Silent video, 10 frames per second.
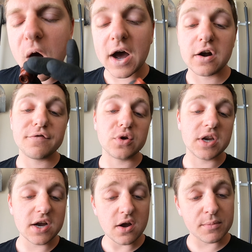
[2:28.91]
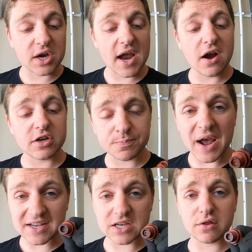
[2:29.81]
I don't know if you can hear it, but air is
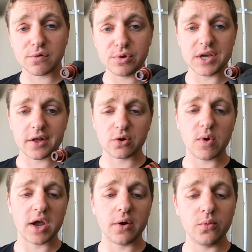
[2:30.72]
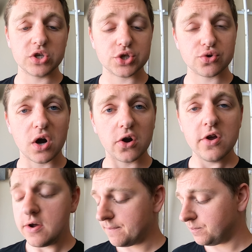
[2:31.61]
passing through the other way, which is wrong.
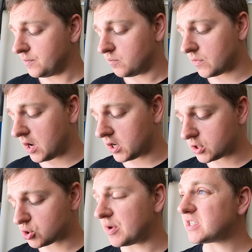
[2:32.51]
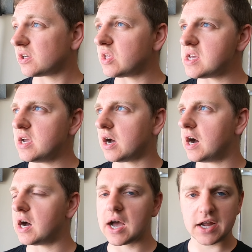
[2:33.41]
So basically,
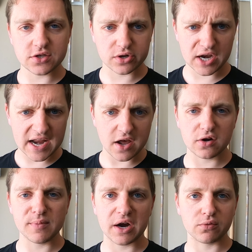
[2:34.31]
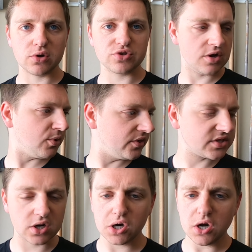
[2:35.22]
I took an 800-mile road trip on
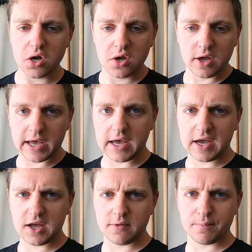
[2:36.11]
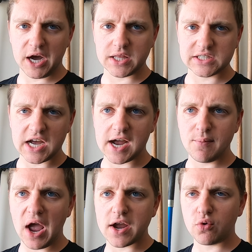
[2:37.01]
this car, and by the time
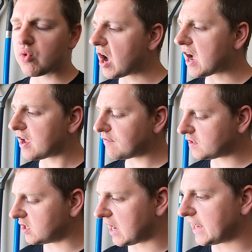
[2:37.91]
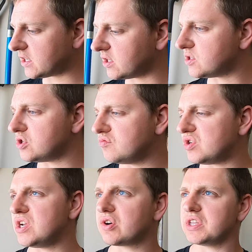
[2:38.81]
I arrived, I had consumed
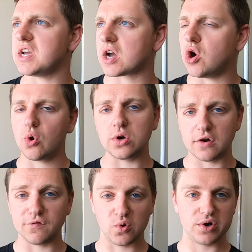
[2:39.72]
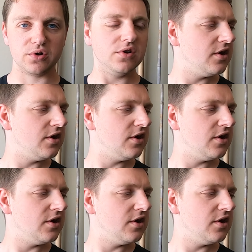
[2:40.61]
nearly a quart of oil.